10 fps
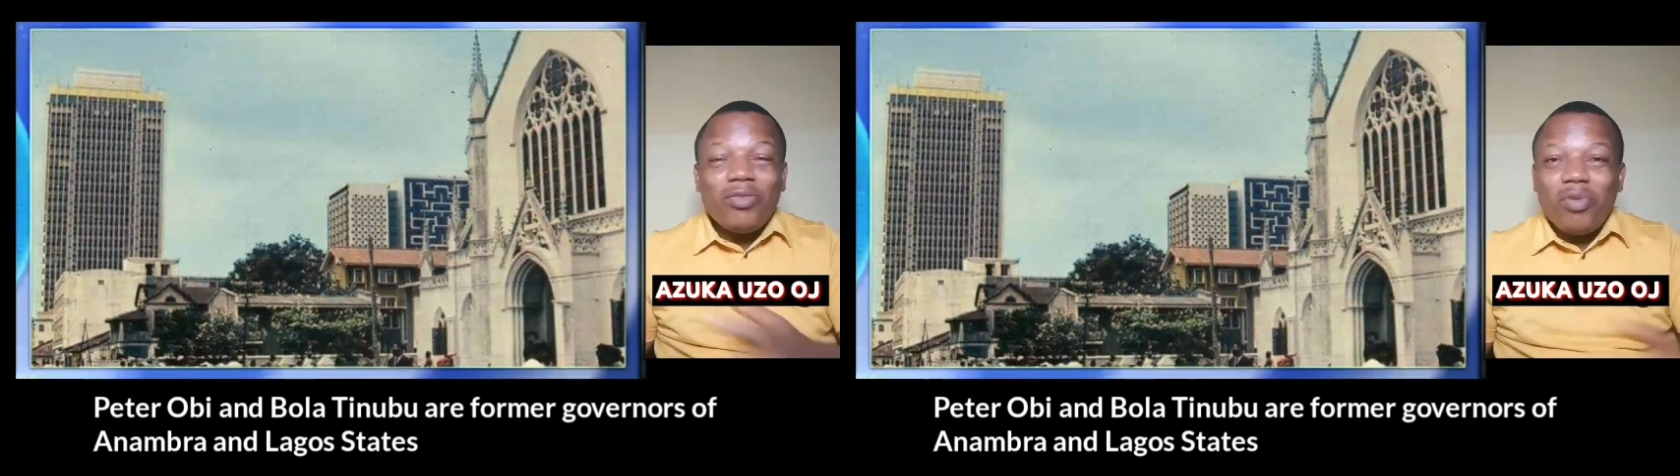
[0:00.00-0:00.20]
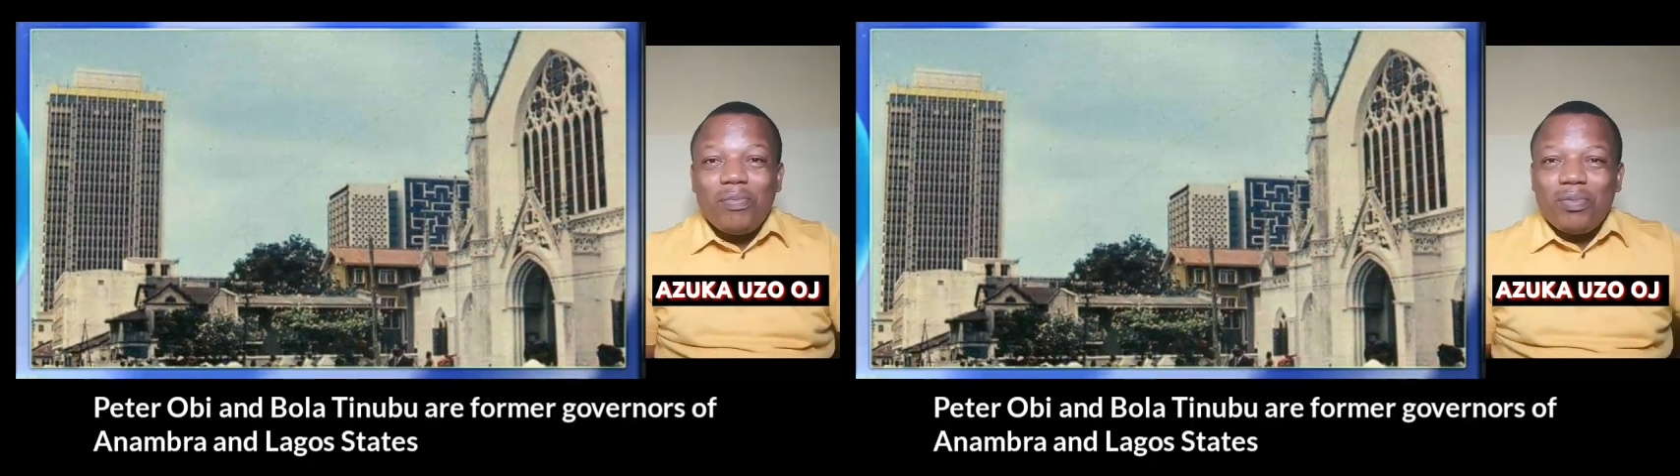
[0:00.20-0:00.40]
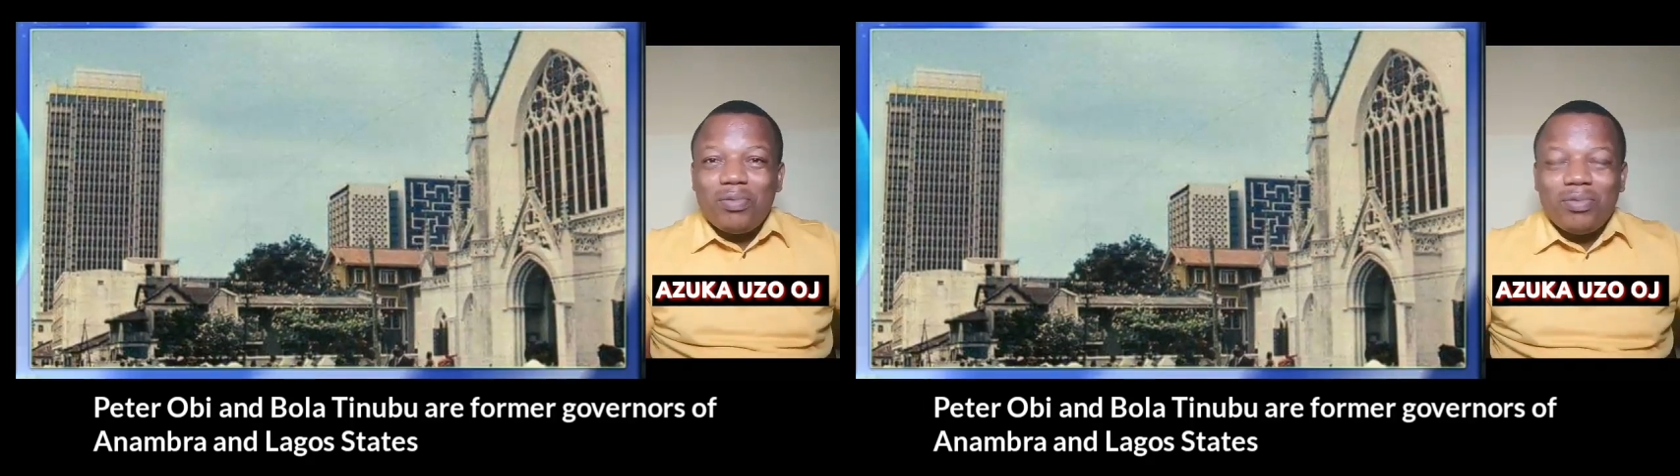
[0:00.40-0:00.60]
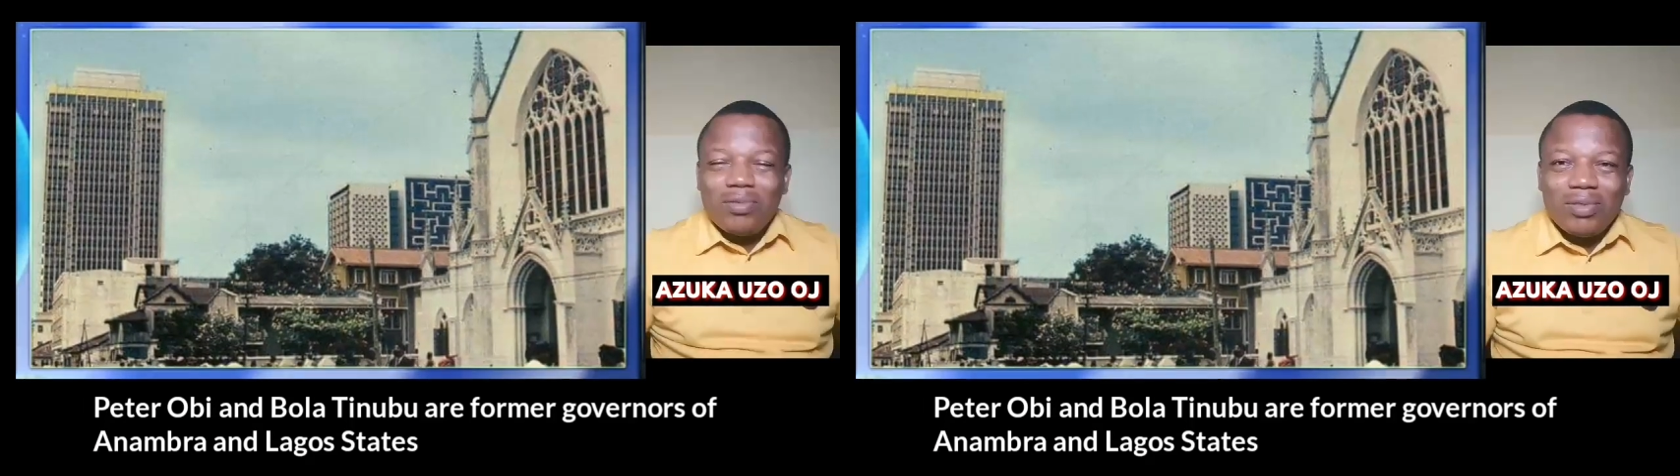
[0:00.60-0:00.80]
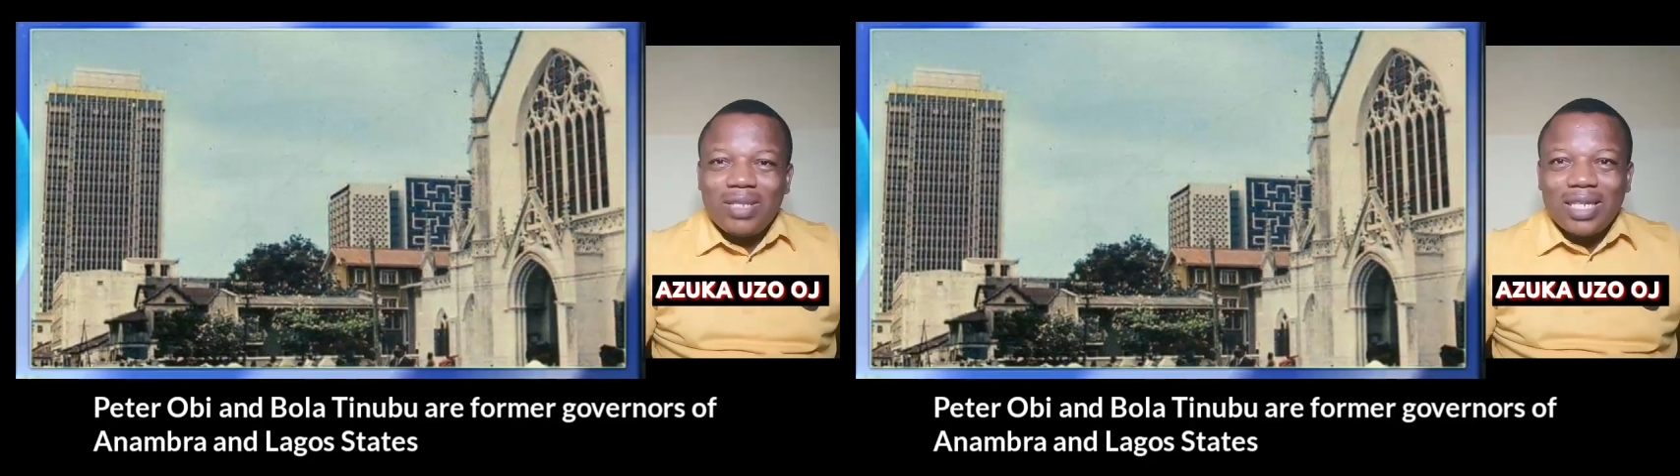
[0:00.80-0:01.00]
Europe
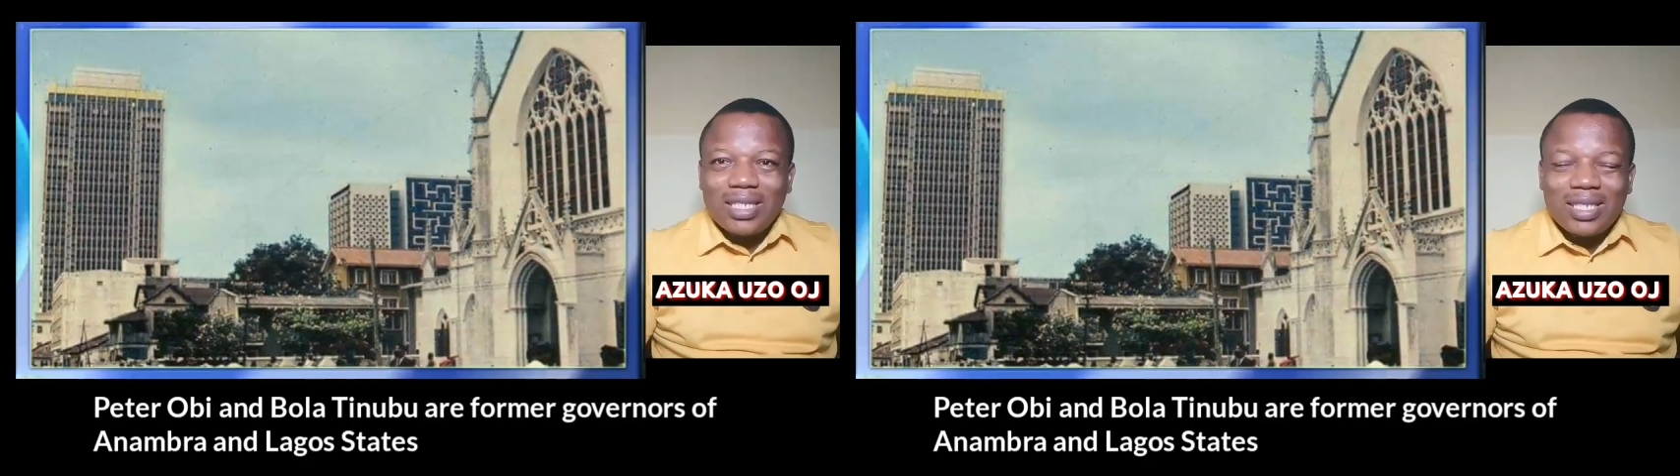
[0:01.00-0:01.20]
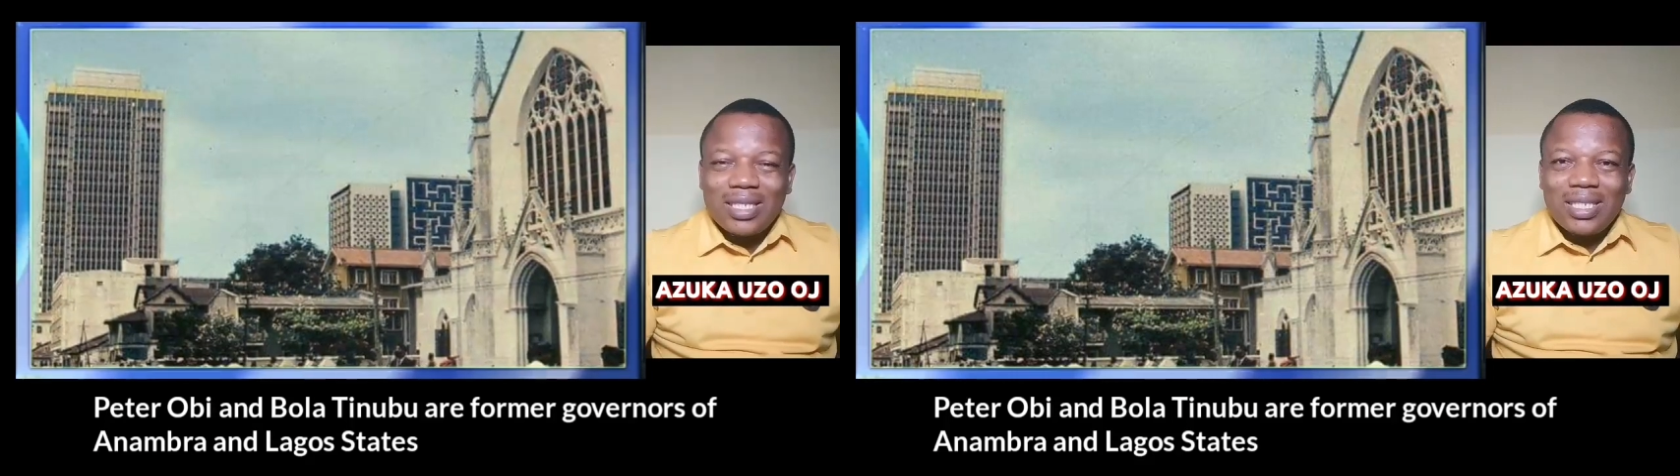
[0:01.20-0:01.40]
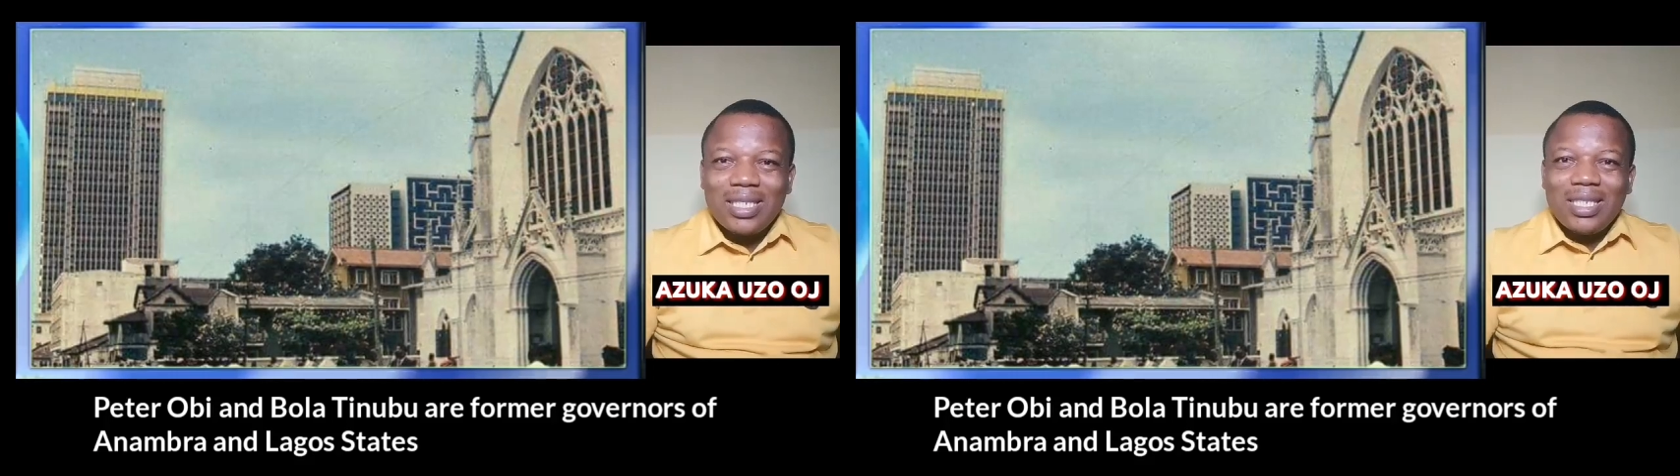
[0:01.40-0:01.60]
that